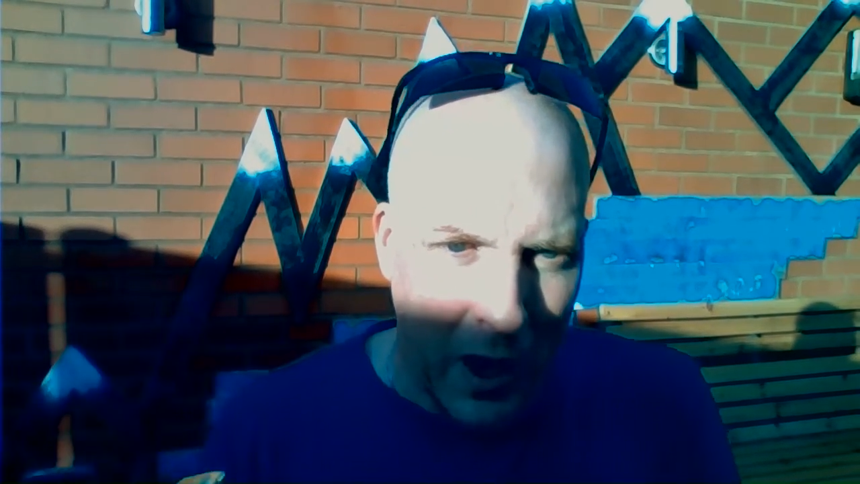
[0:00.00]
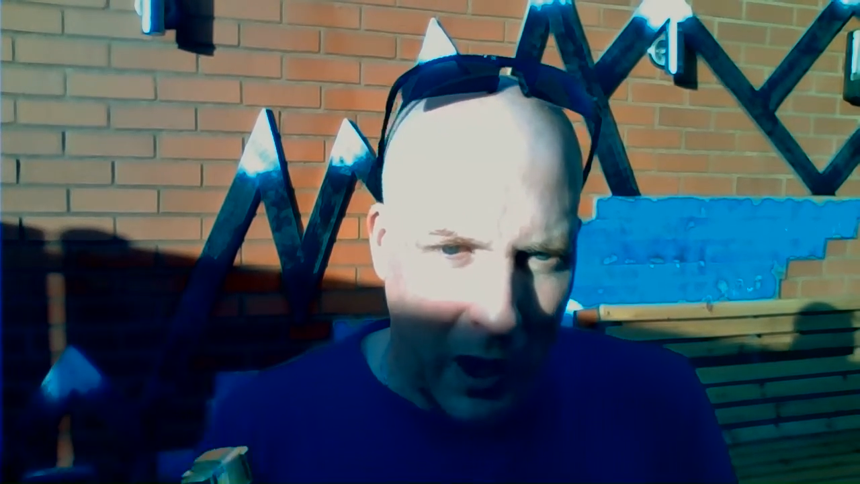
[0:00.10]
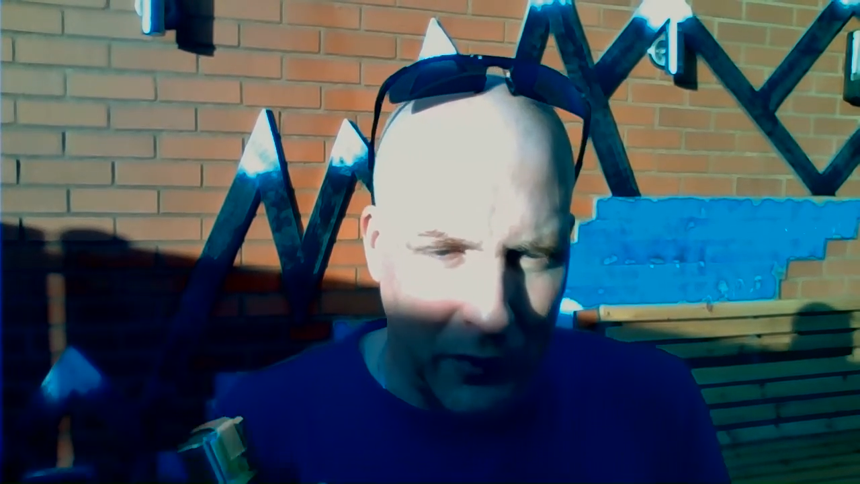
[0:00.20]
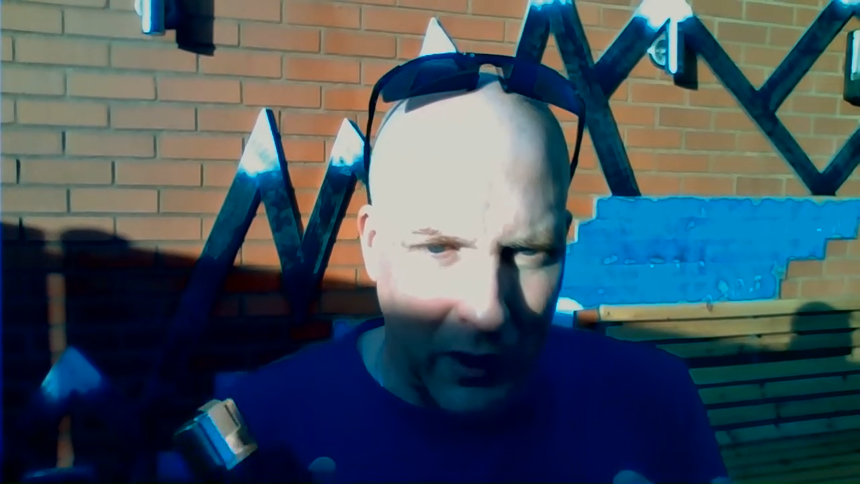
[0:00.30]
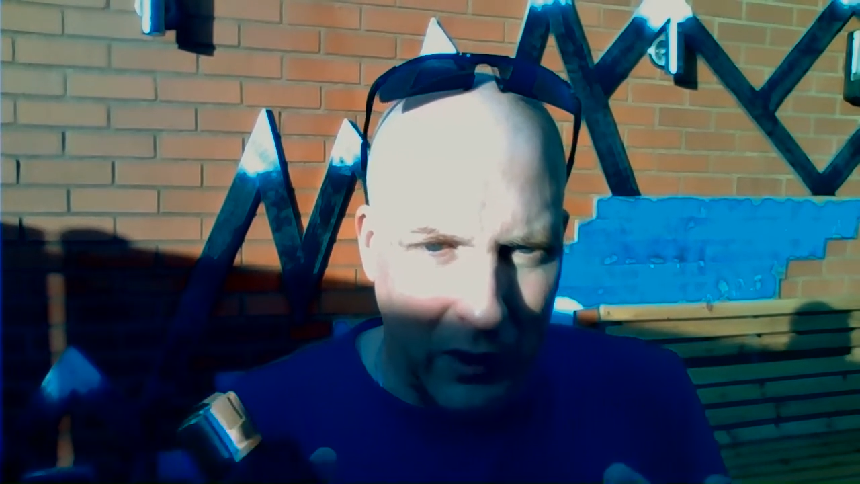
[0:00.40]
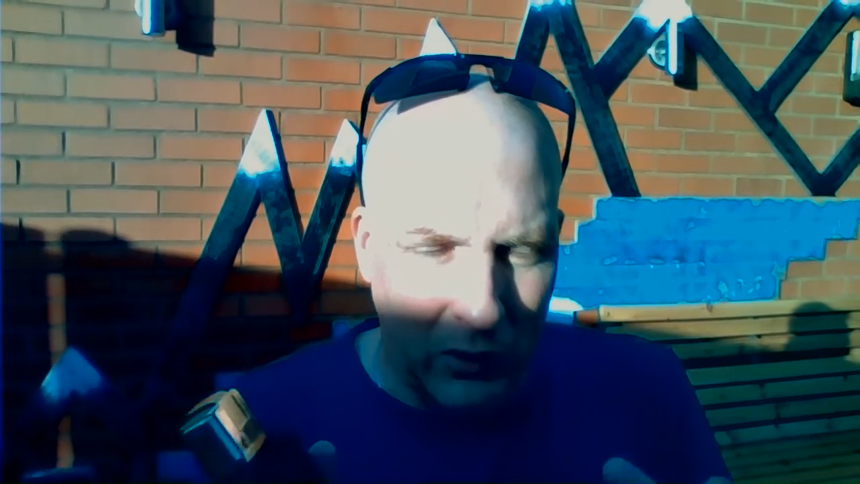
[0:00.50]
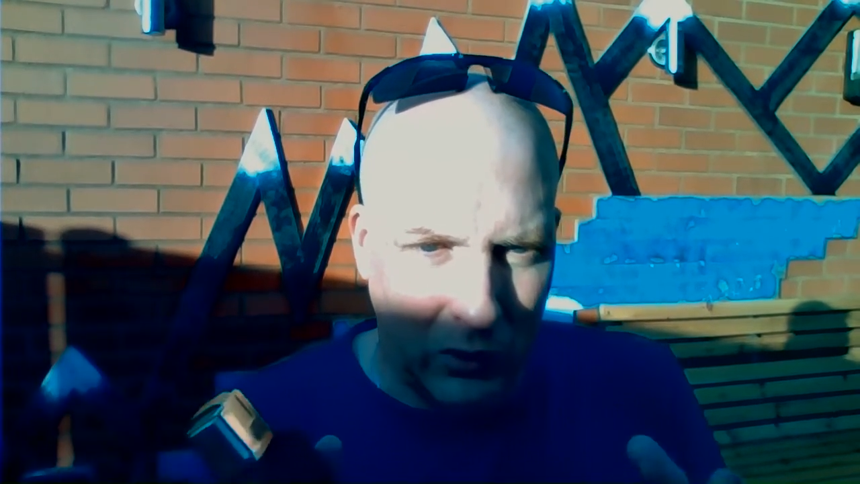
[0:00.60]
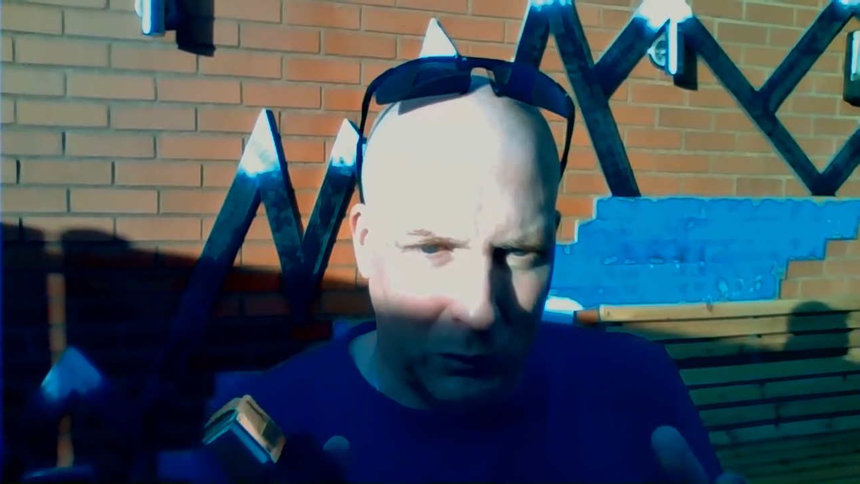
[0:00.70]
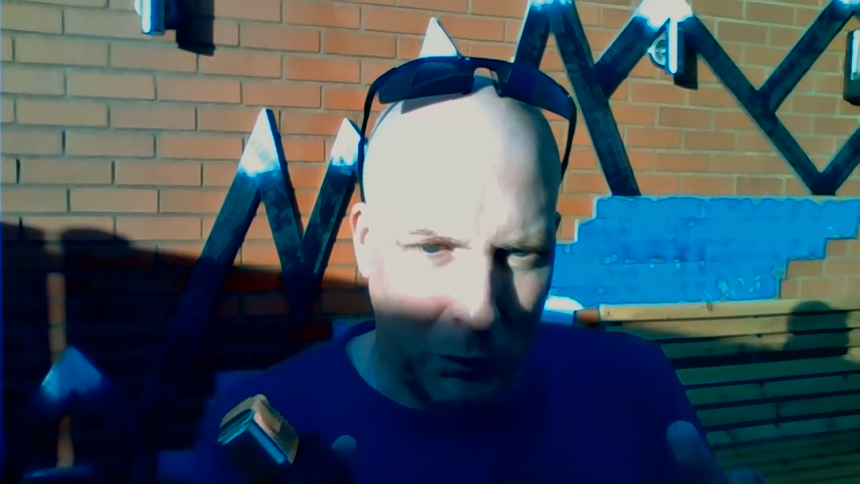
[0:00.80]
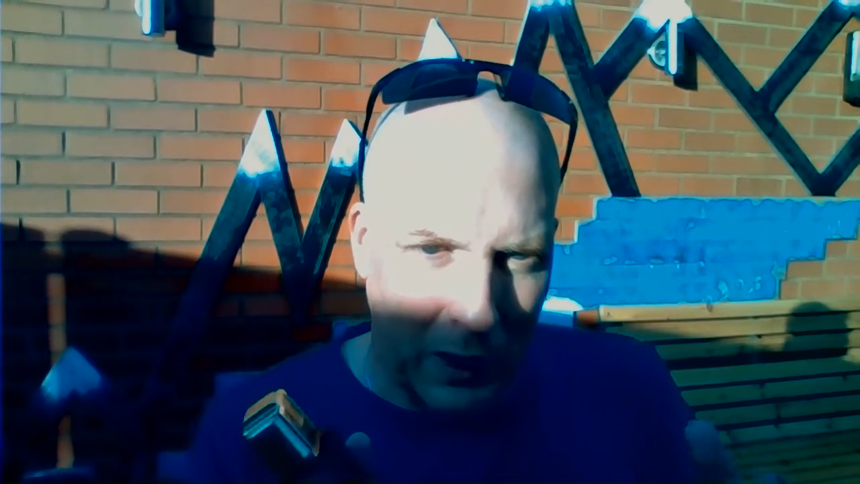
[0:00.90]
and then you
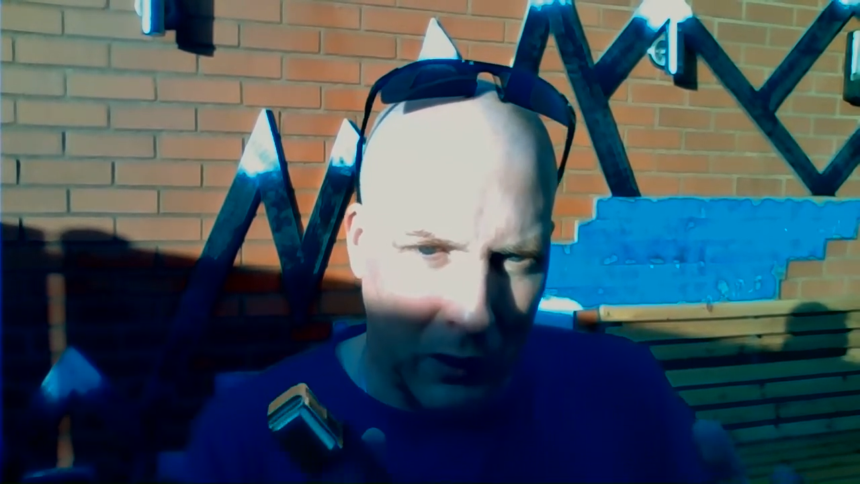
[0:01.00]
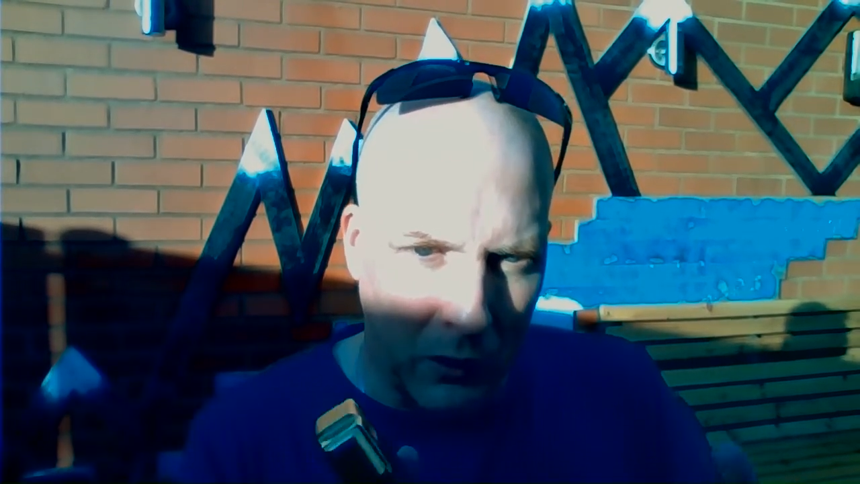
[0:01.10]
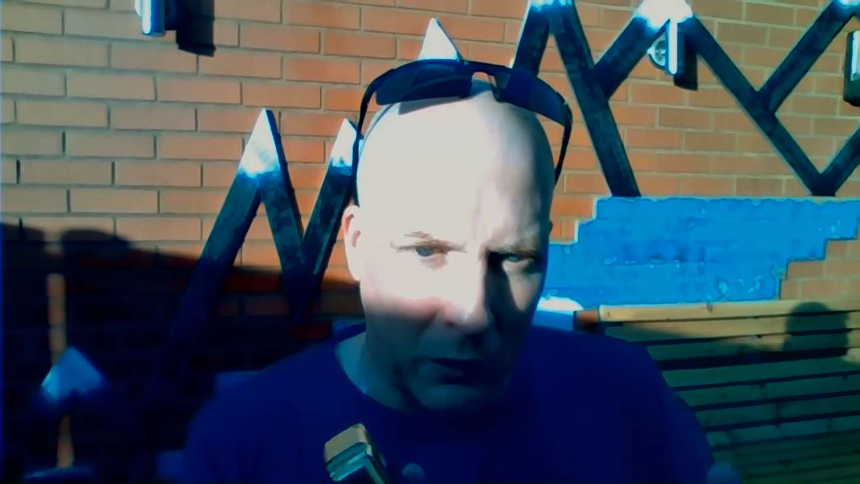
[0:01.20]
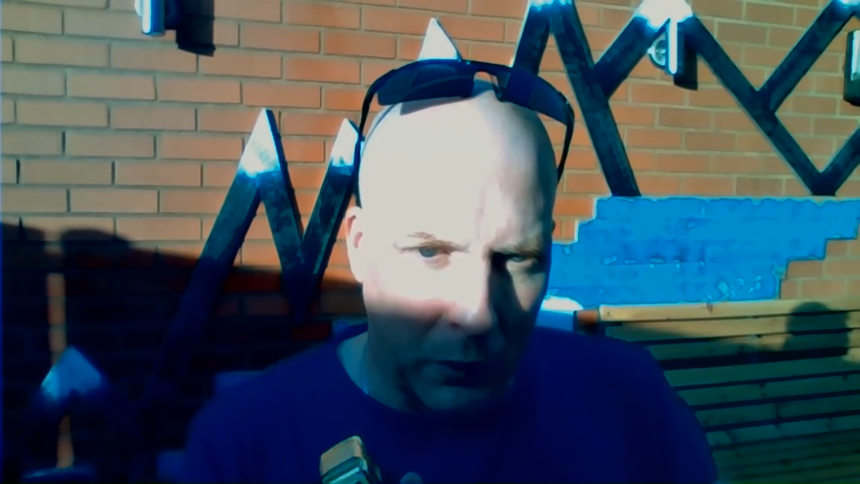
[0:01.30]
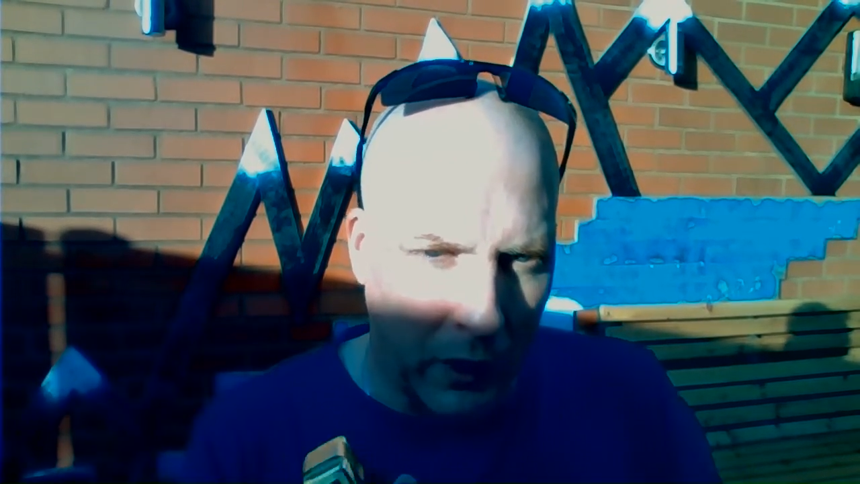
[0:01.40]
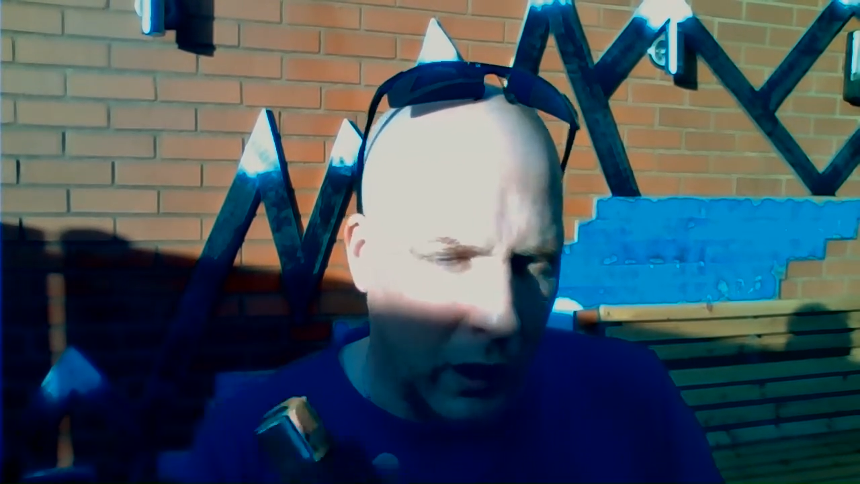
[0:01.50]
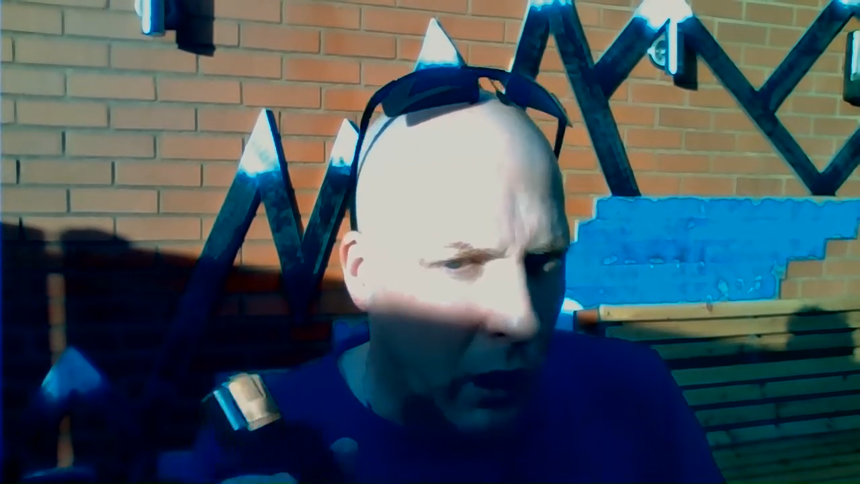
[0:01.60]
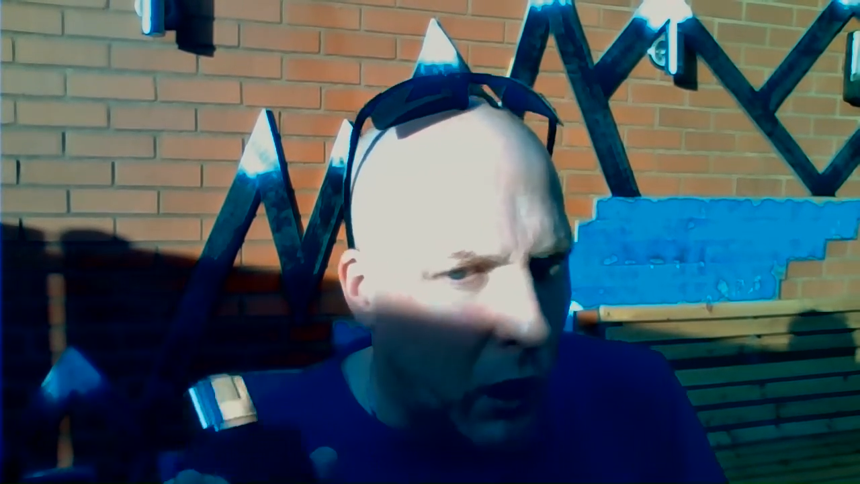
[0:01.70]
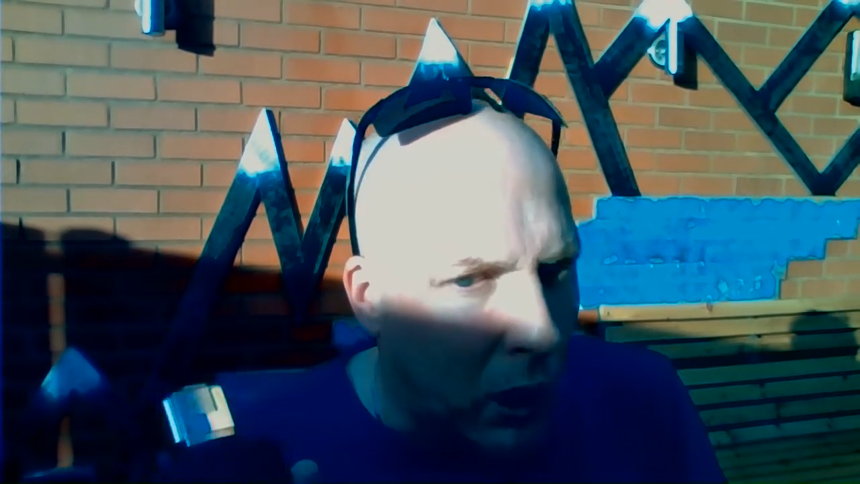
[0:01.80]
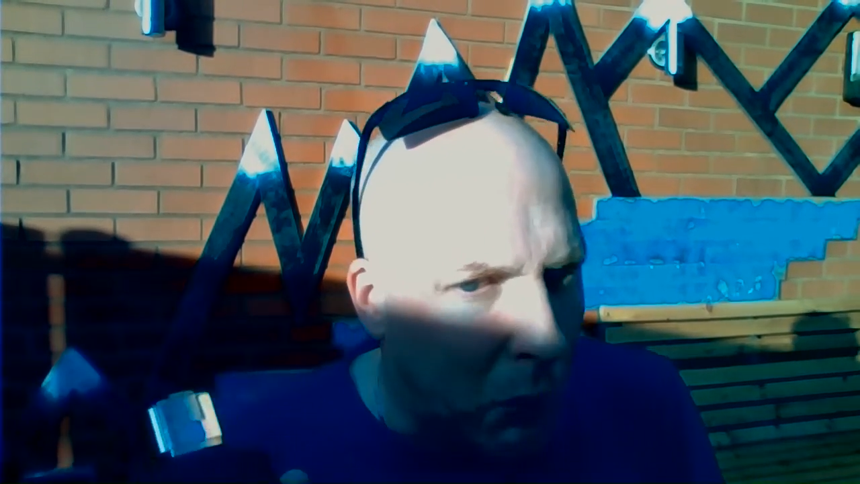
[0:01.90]
smell another one and you go,
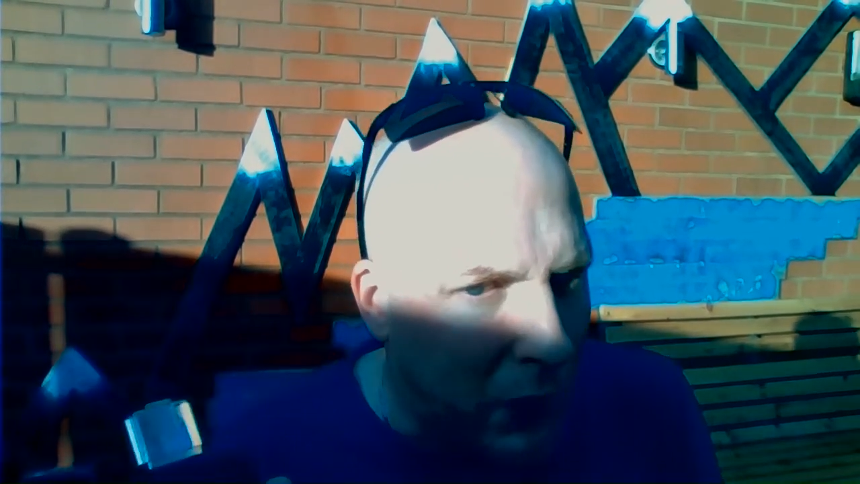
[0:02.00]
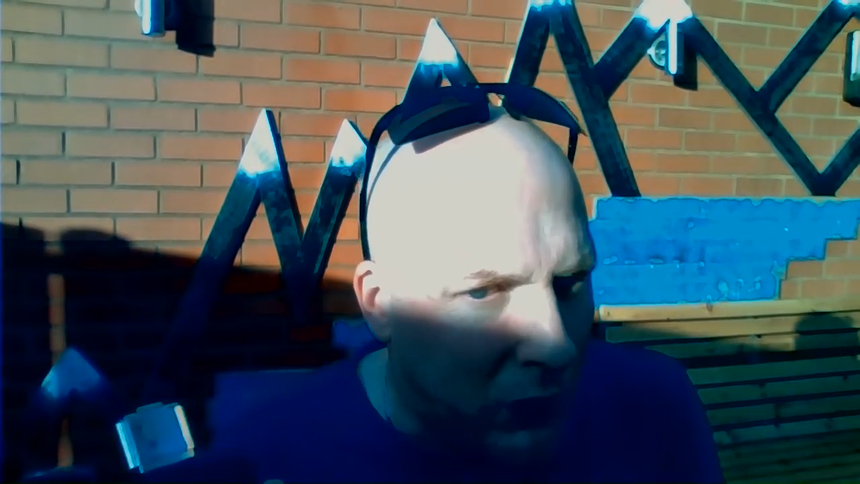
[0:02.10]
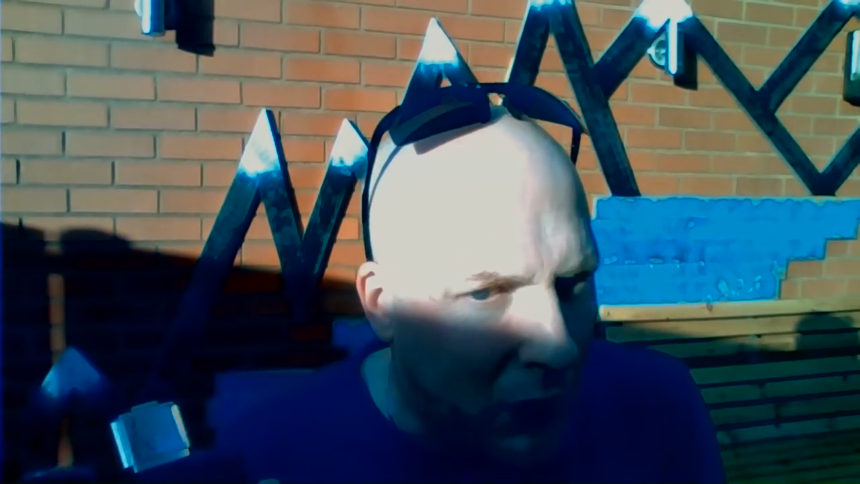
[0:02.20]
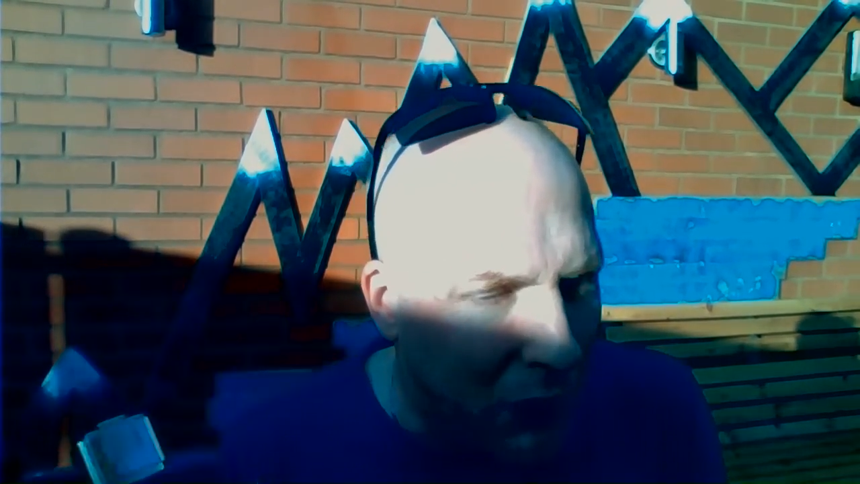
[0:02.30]
oh, well, it's got